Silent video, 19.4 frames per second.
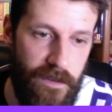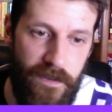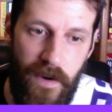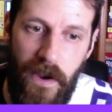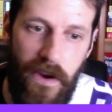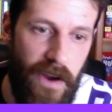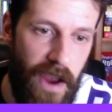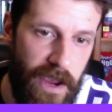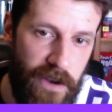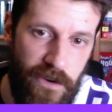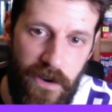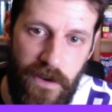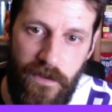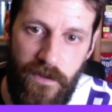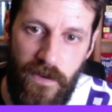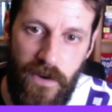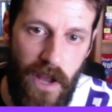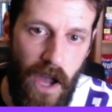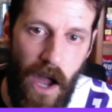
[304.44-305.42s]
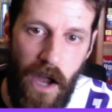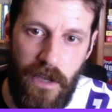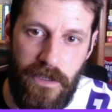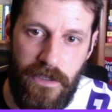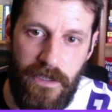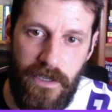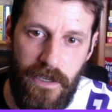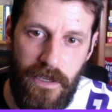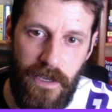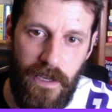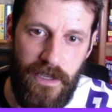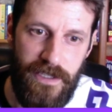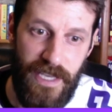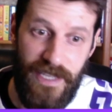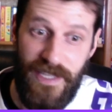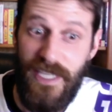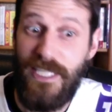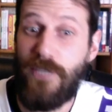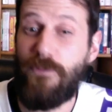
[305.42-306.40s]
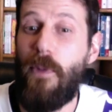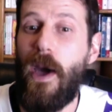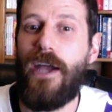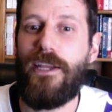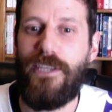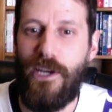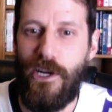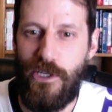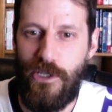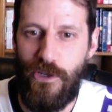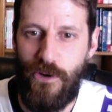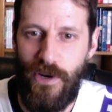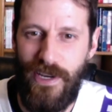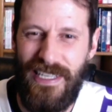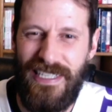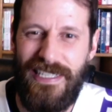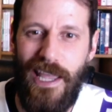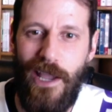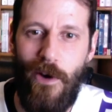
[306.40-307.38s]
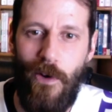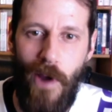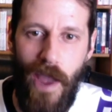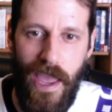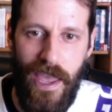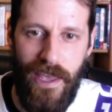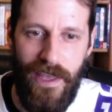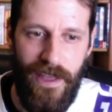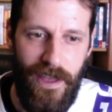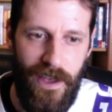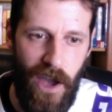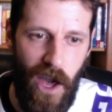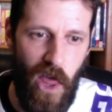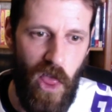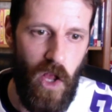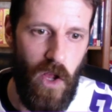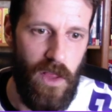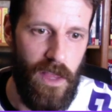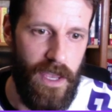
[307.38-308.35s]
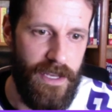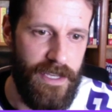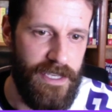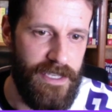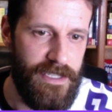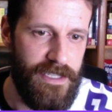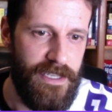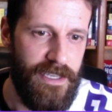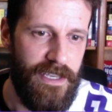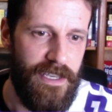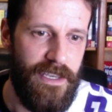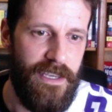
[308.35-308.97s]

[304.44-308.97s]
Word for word: a fire hydrant for dogs. It's like, this is my territory. Stay away, other ladies.